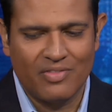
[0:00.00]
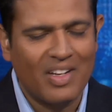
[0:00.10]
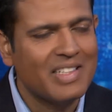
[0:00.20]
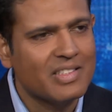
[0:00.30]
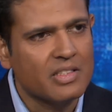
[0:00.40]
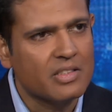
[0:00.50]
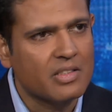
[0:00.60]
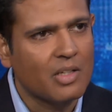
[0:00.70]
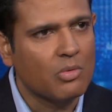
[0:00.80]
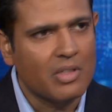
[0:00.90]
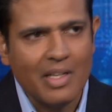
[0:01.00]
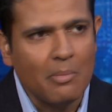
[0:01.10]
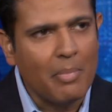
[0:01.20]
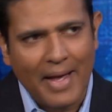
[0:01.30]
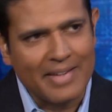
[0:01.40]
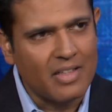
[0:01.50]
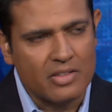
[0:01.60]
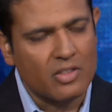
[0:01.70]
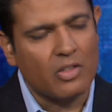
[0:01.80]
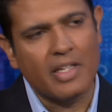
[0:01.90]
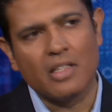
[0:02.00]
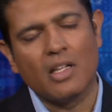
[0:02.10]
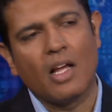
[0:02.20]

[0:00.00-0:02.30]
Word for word: devices that would impact us in our daily